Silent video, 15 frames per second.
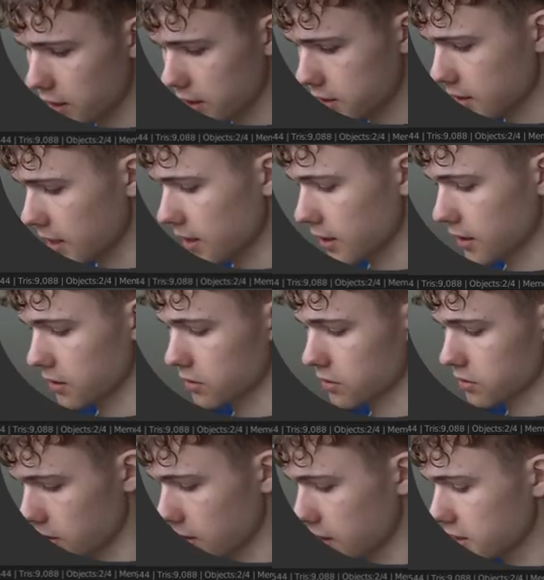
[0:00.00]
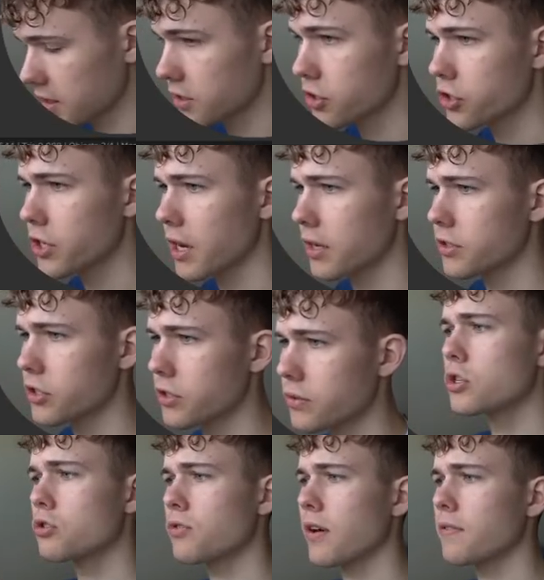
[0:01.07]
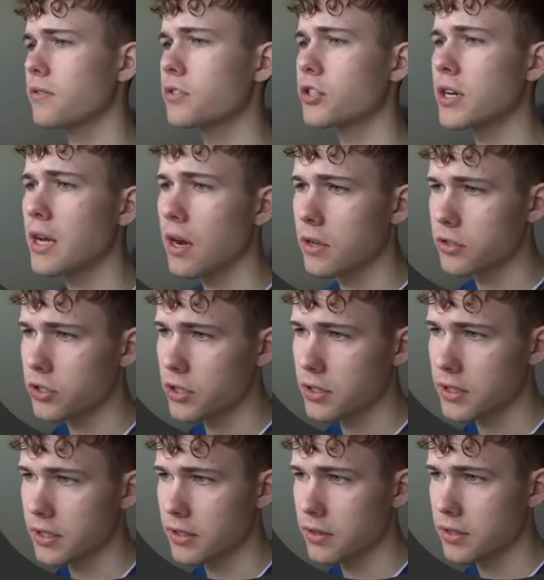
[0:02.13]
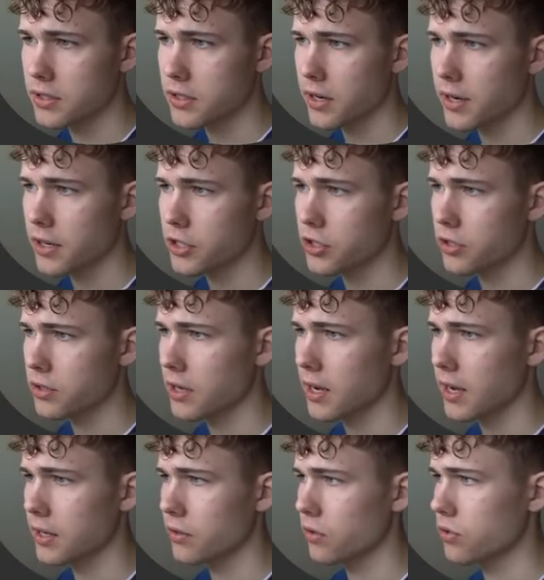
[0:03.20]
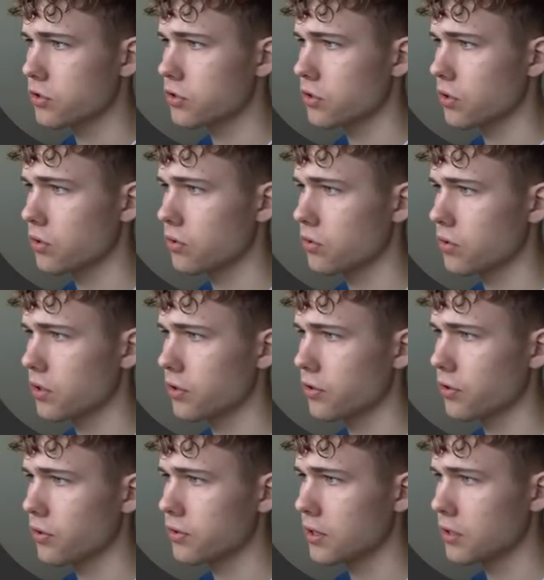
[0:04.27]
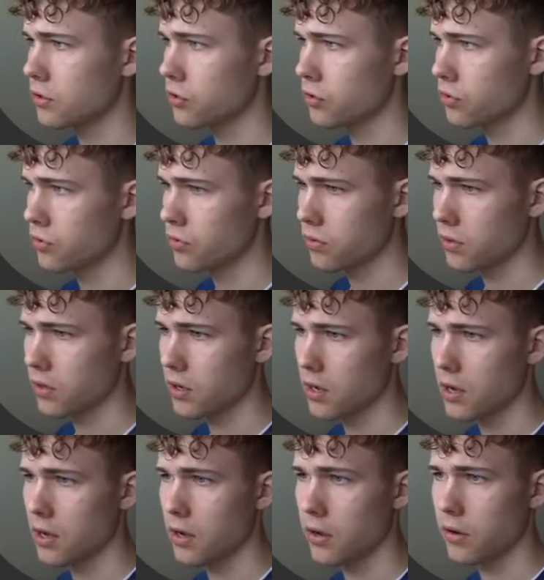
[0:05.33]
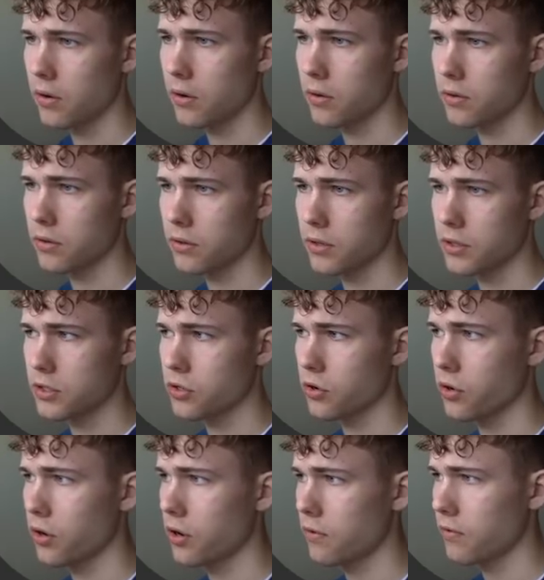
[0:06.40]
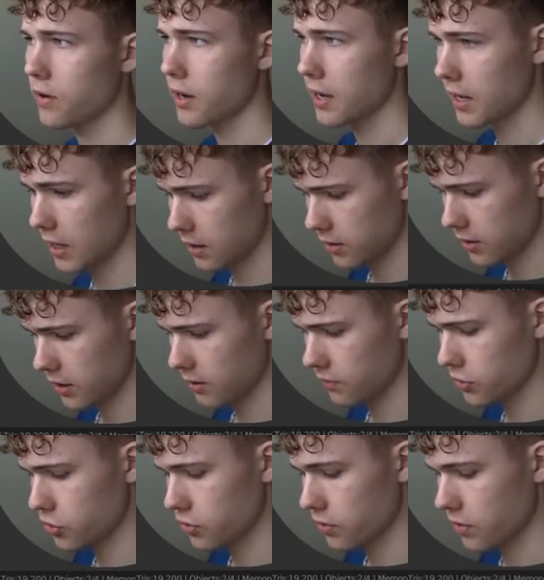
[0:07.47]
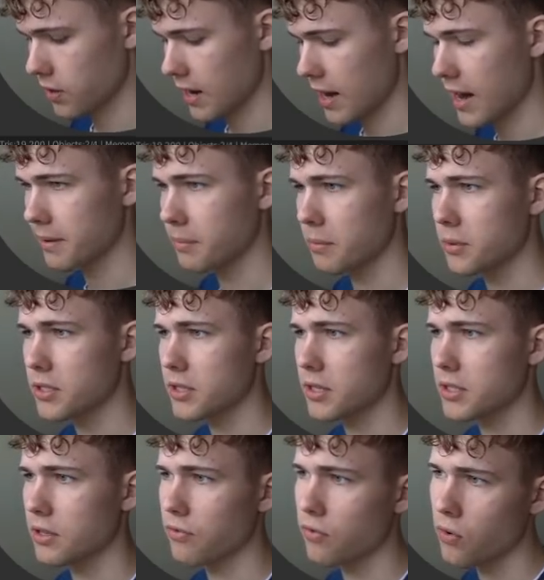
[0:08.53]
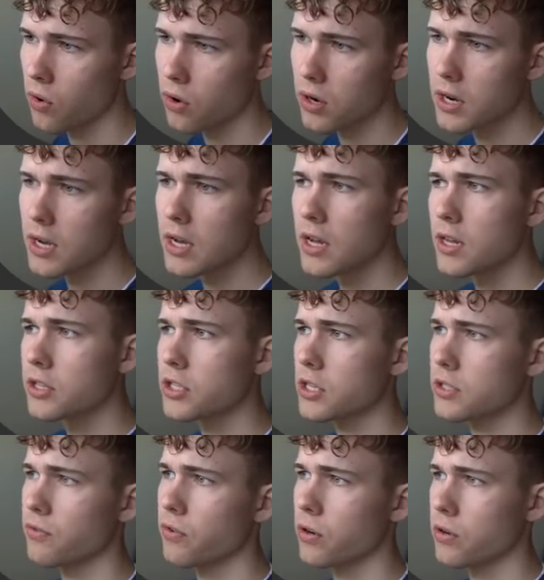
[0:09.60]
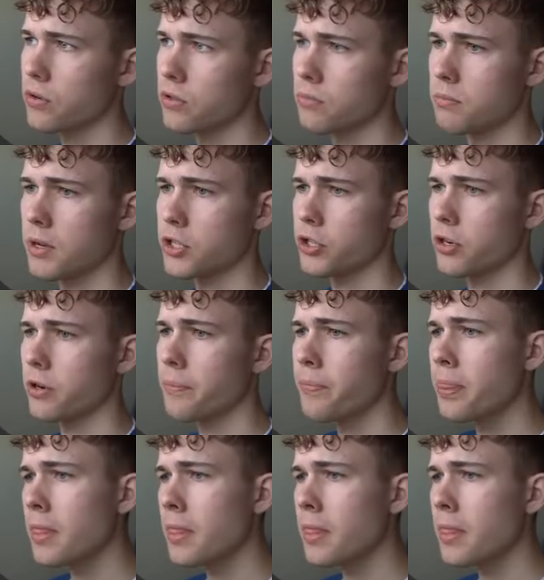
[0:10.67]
Let's add 300. So we have 300 in this direction, and also 32 along this curve. I think we should add maybe 64, just for a good measure.